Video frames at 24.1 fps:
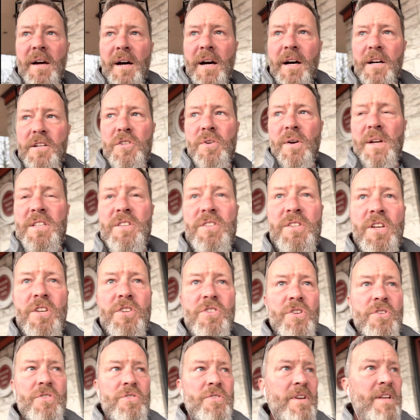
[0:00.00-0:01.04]
train
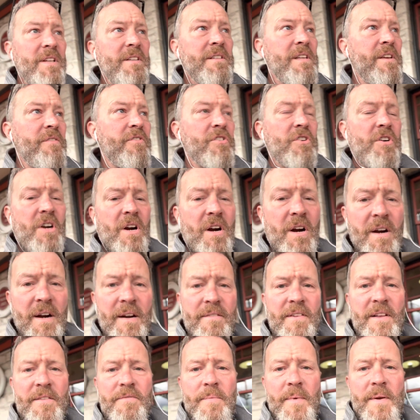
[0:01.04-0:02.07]
station, you can leave your car.
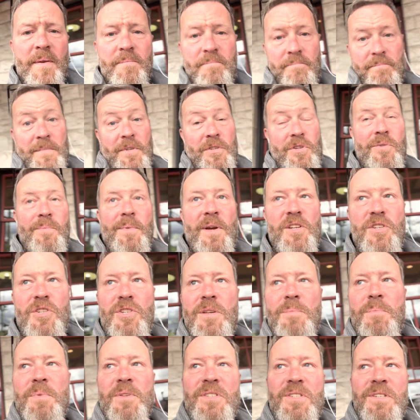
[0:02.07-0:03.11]
I've left my
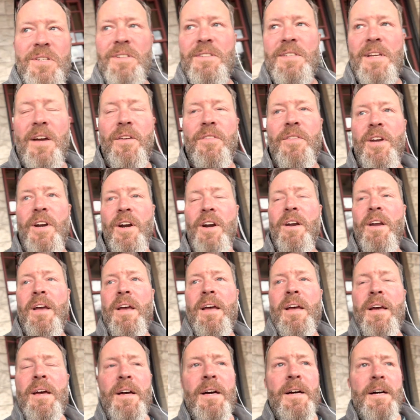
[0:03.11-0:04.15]
Jeep is still down there.
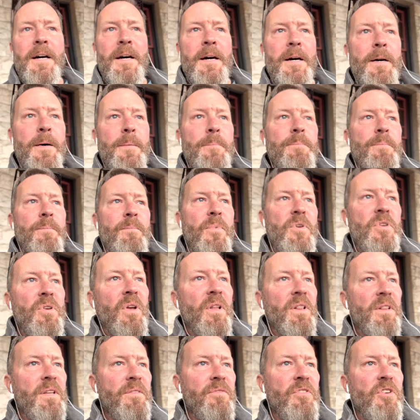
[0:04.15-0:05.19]
But you
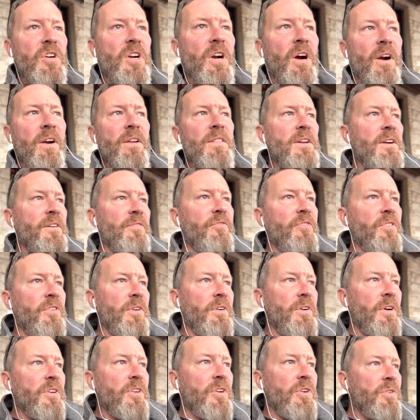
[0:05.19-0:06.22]
can leave your car there
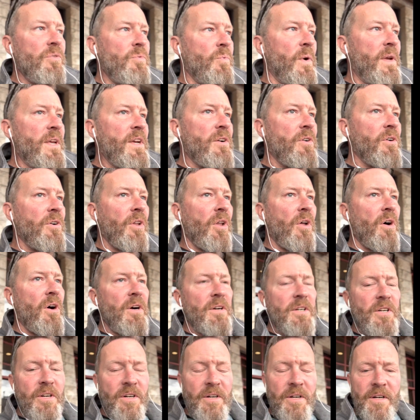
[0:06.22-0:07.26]
for a good week or
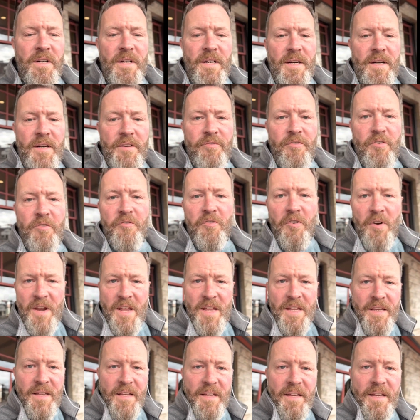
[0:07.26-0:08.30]
longer for
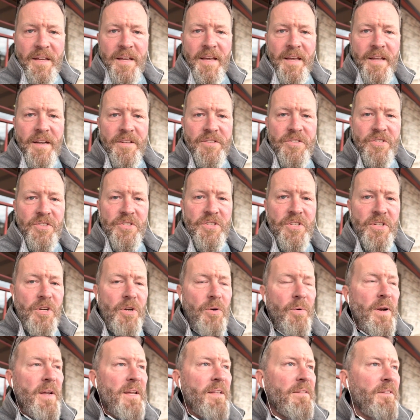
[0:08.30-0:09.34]
free. And it's just a
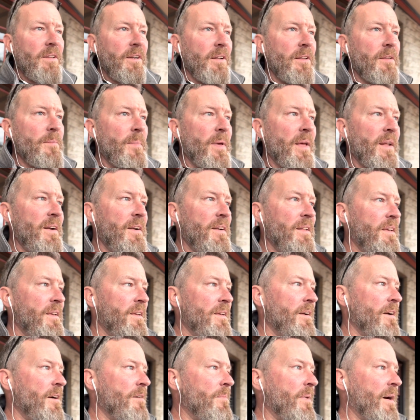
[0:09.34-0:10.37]
great little
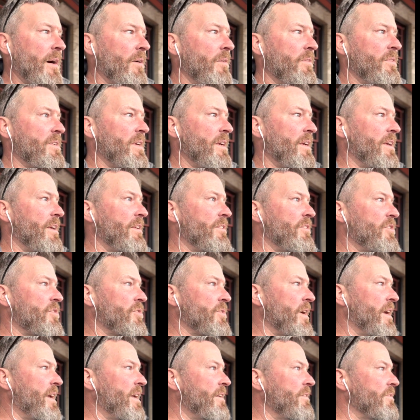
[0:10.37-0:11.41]
amenity about taking the
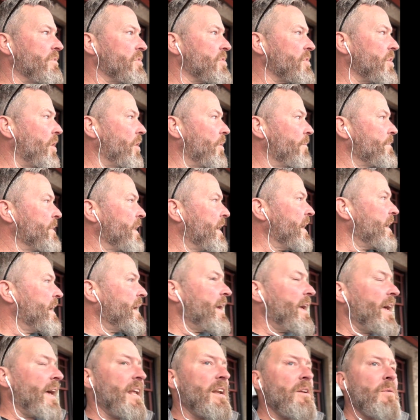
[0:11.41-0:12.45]
train. So
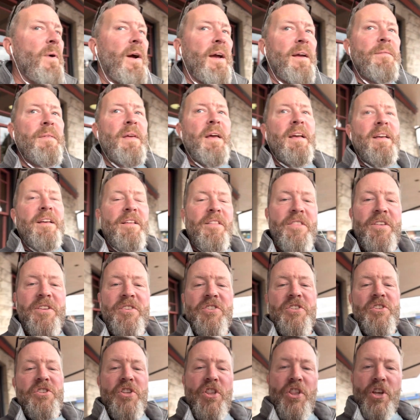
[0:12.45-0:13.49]
anyway,
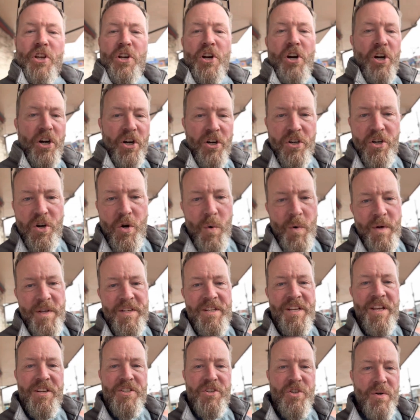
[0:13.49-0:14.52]
this is the
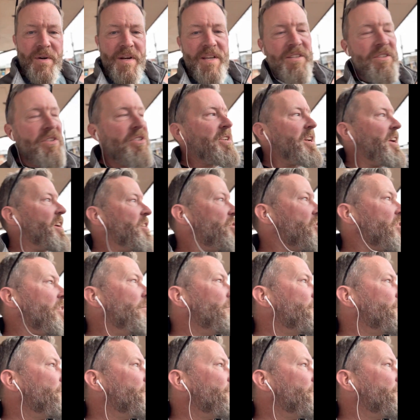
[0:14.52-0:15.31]
Kirkwood train station